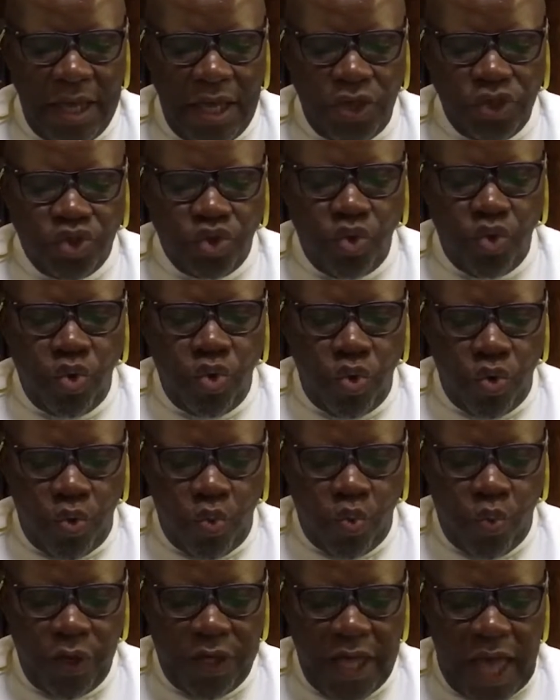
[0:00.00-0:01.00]
So
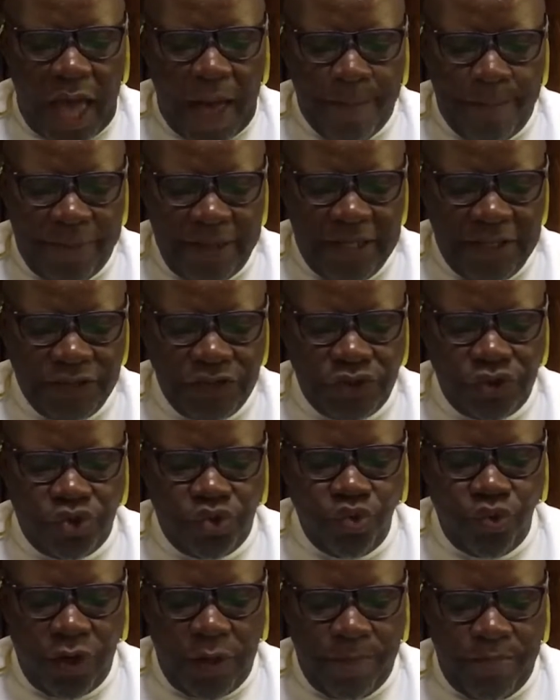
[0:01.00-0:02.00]
we are pleased
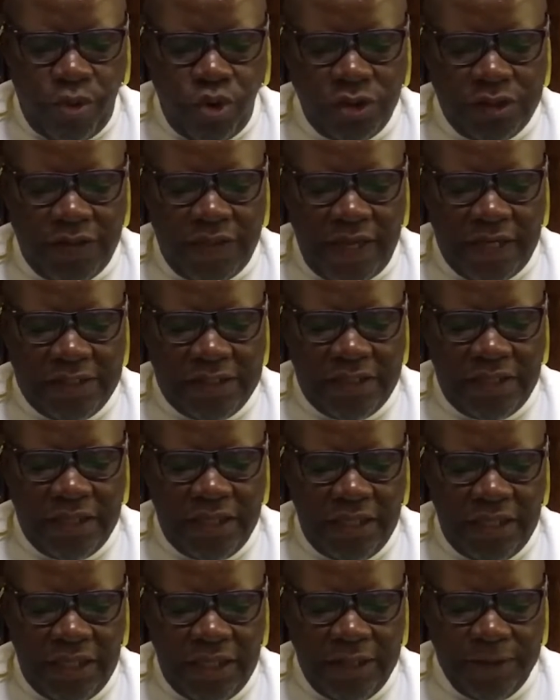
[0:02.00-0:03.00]
to report that
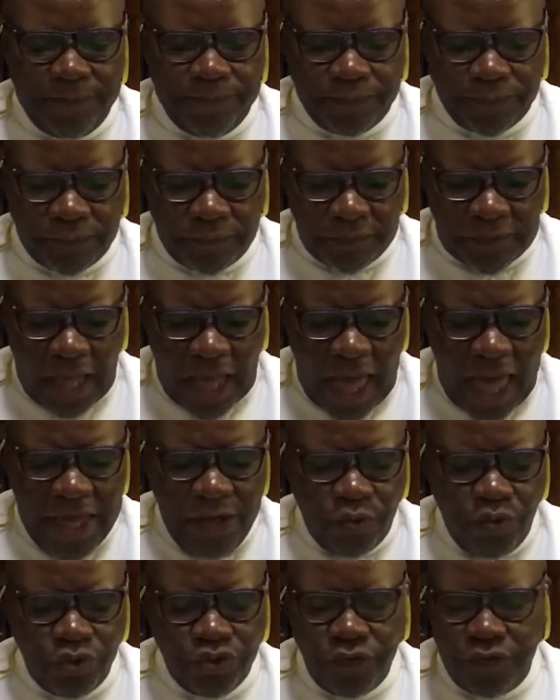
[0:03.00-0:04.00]
the High
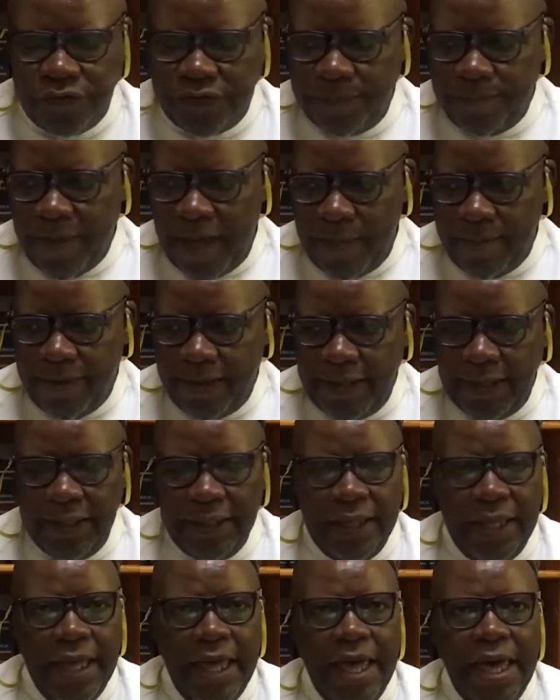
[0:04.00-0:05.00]
Court of Zimbabwe
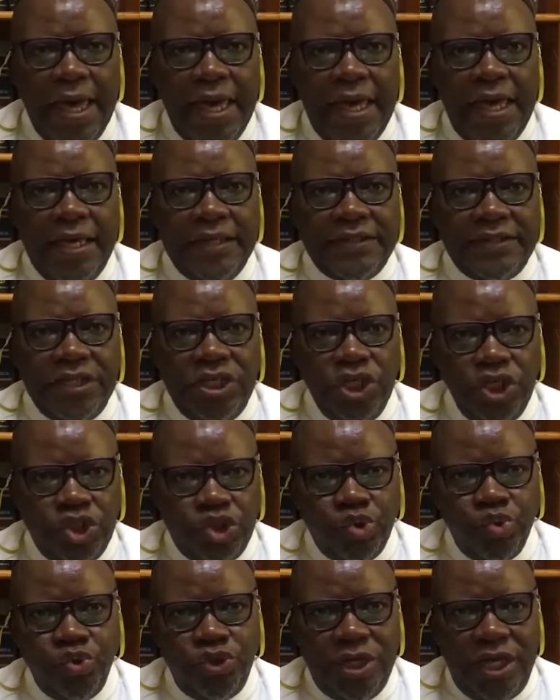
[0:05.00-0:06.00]
has
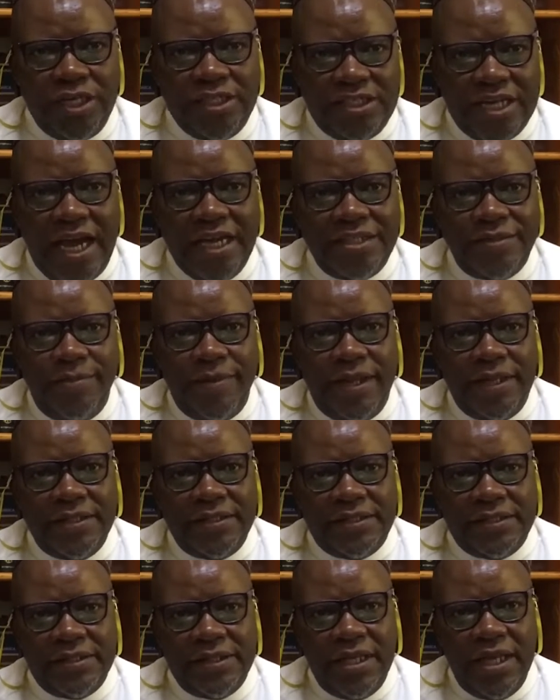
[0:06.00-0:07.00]
issued a
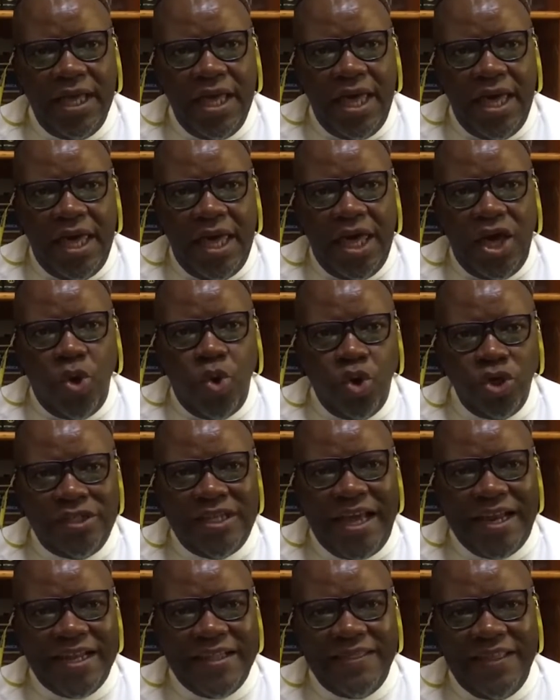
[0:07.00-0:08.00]
judgment
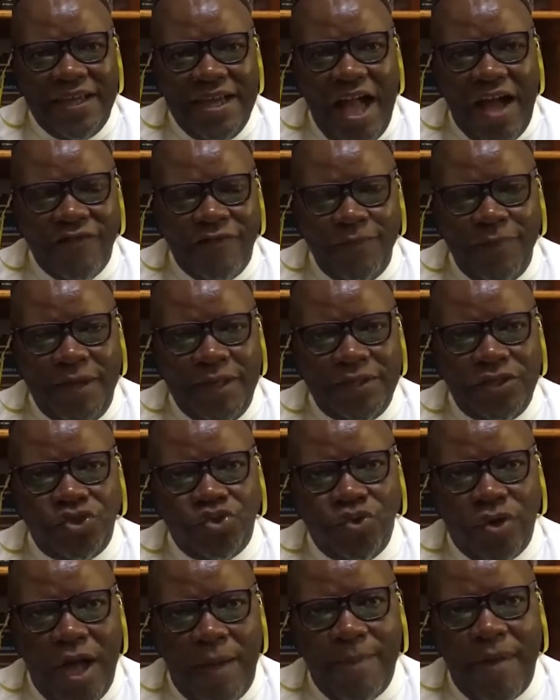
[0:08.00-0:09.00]
ordering the government
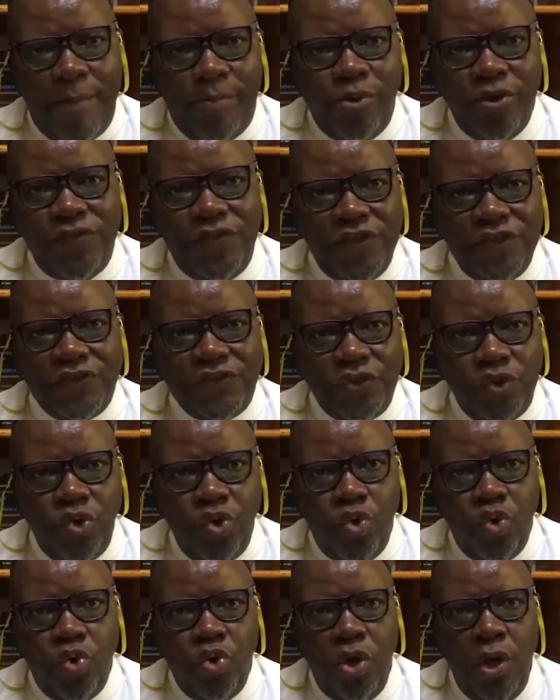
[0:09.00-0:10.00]
to come up with this
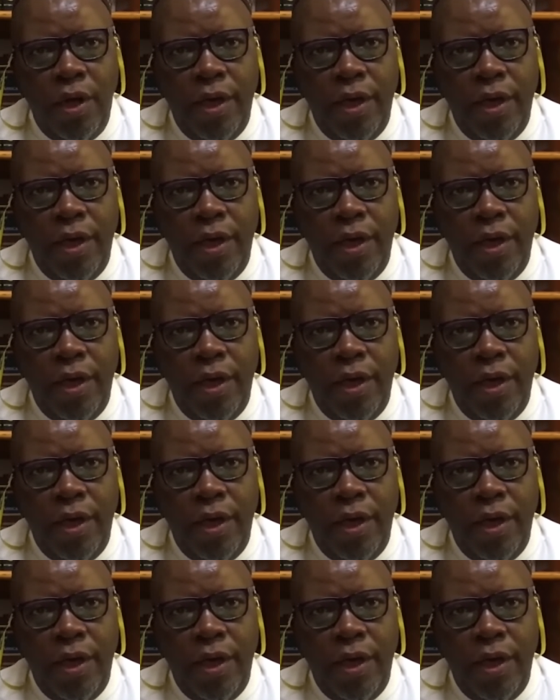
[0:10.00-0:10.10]
law